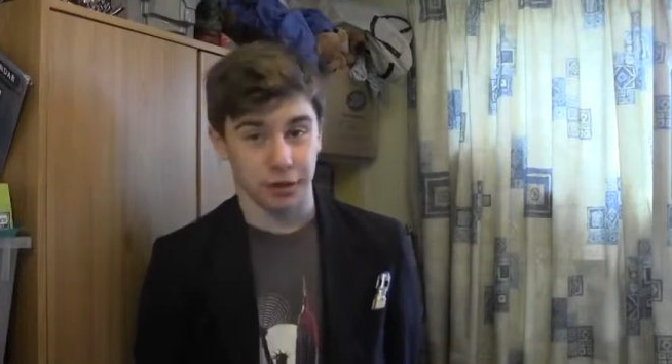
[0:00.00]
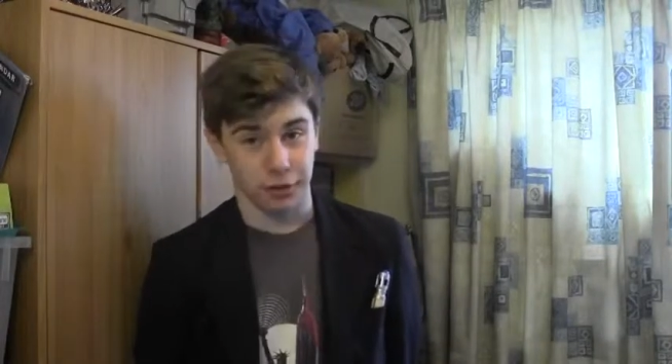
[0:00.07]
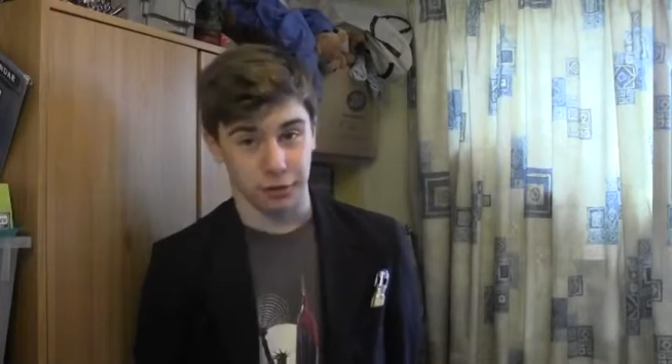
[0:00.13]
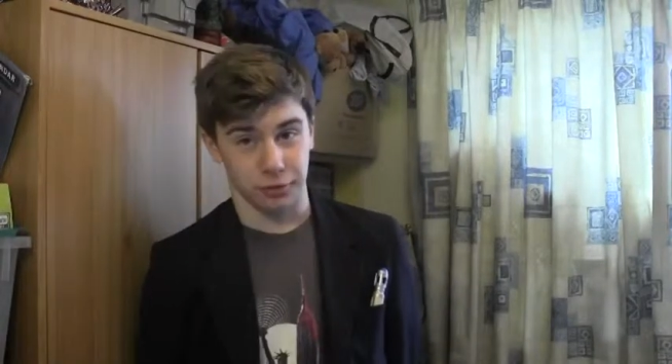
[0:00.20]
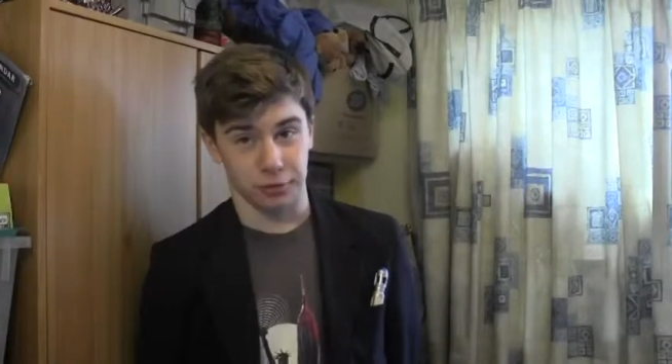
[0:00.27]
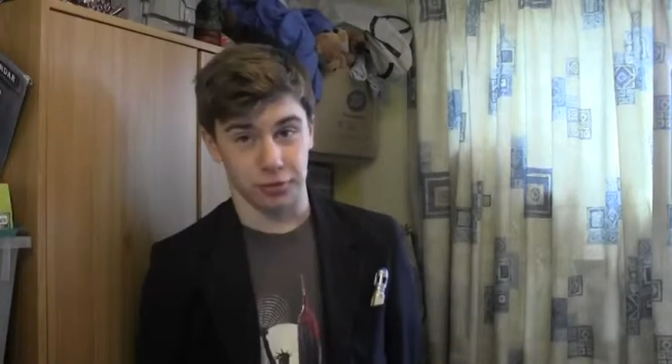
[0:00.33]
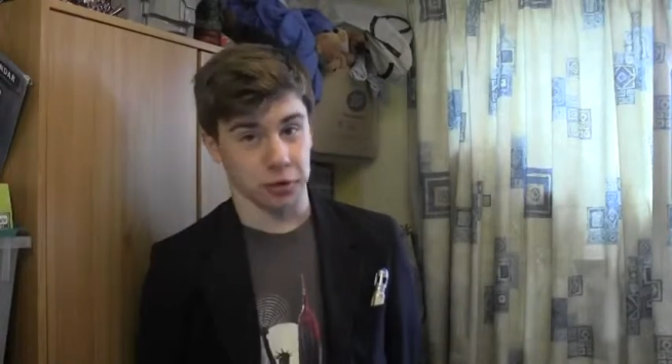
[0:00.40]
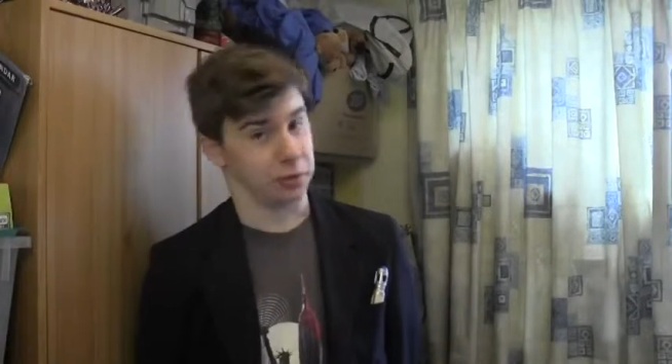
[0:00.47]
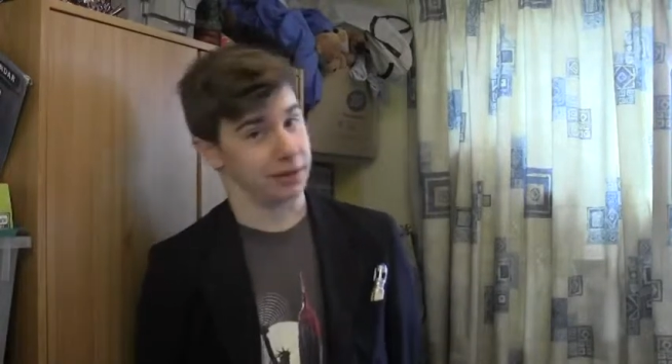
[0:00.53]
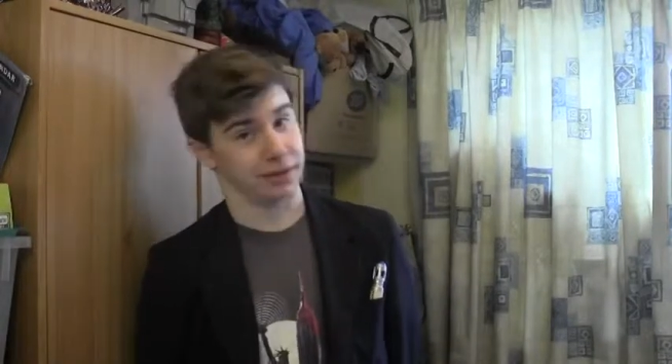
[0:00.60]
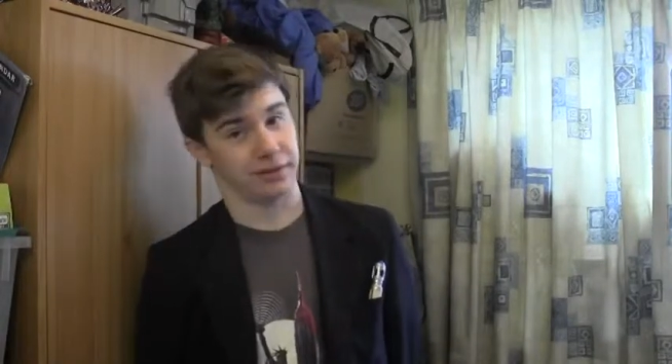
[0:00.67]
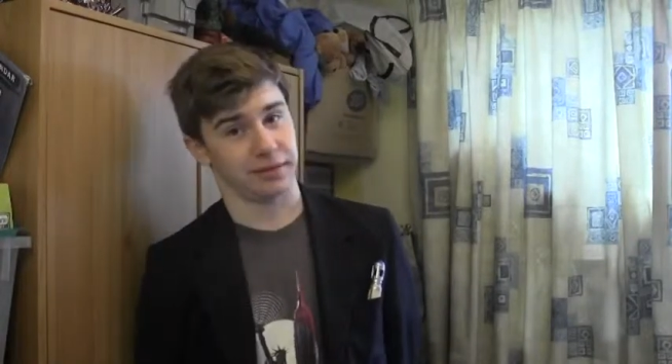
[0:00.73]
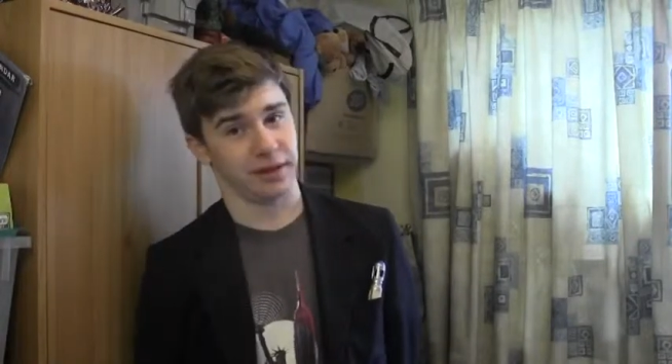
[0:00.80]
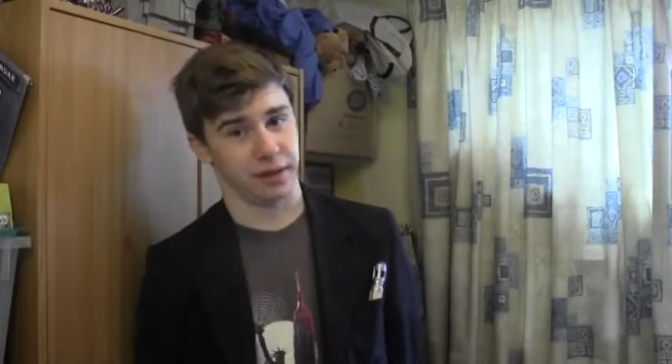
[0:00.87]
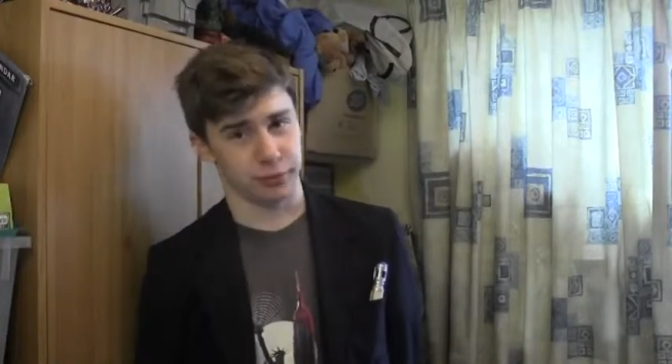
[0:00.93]
who go
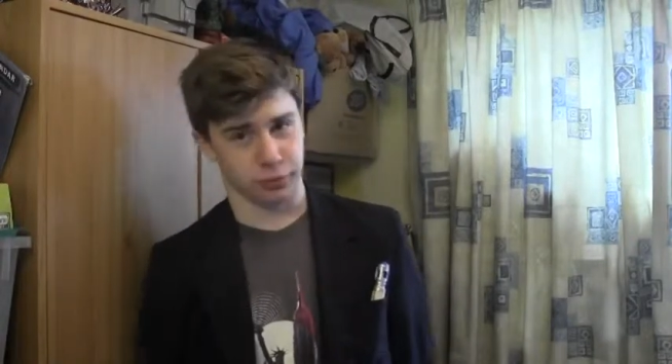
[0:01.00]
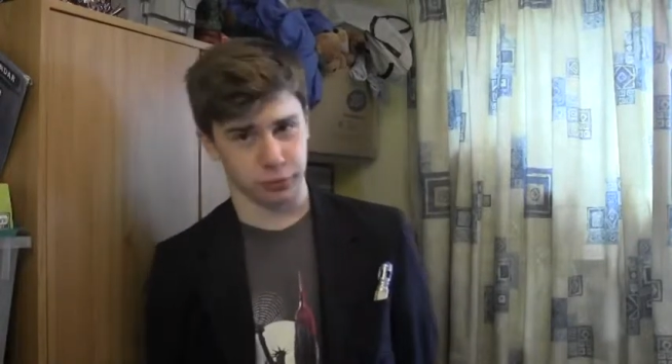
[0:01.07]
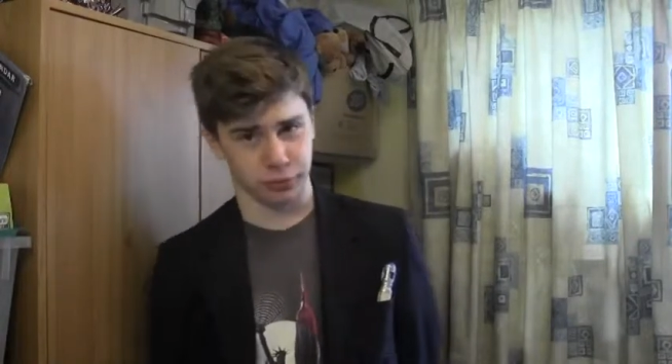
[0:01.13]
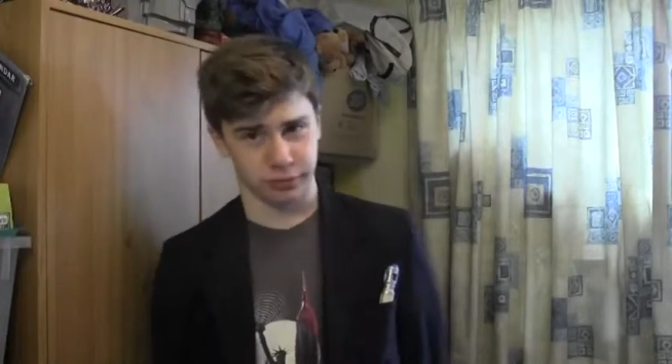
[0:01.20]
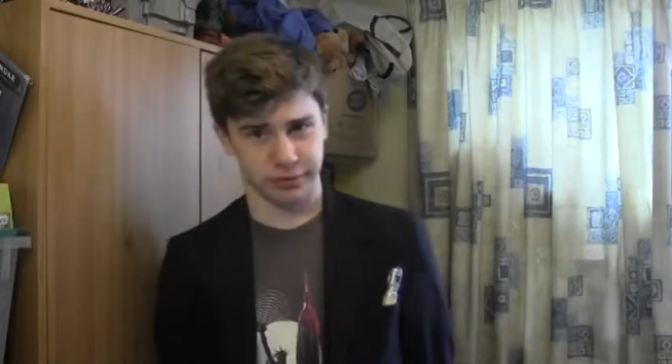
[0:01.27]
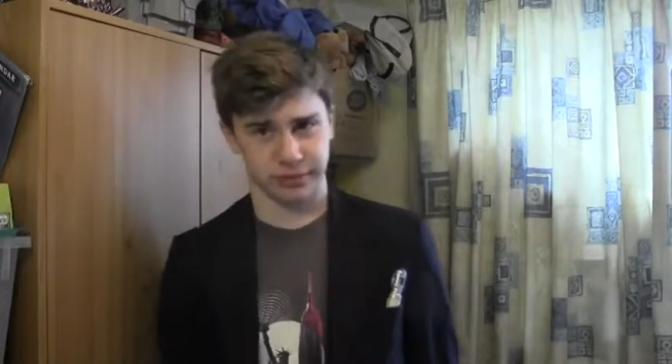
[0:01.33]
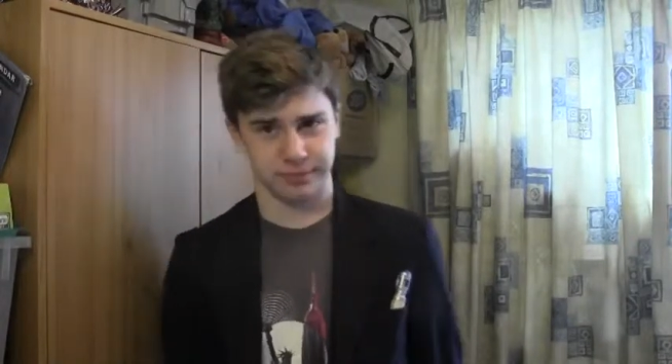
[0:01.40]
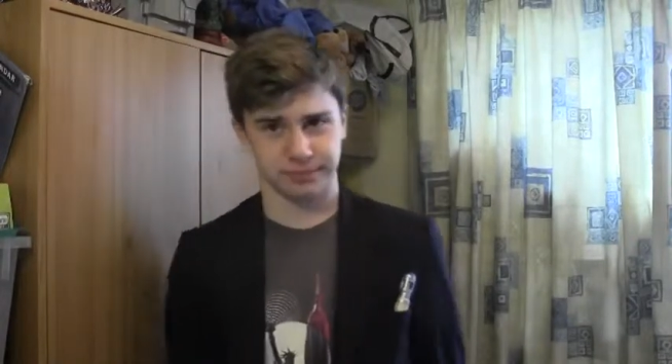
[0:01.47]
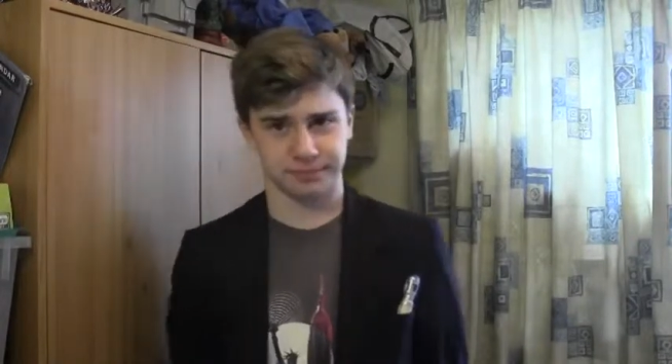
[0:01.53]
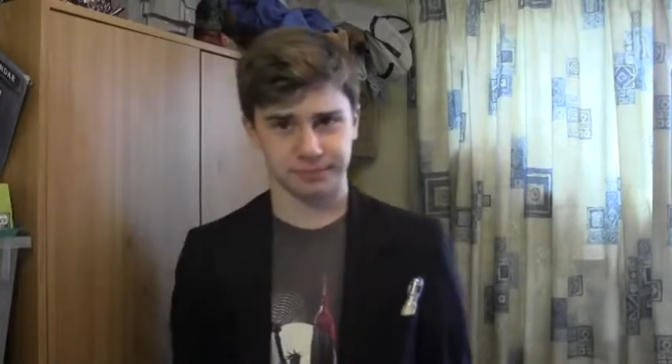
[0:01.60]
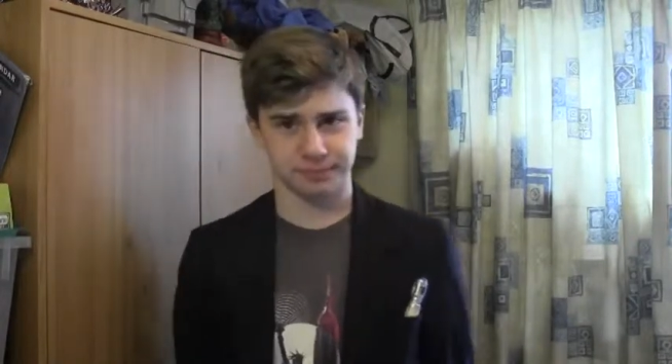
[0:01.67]
against their rules,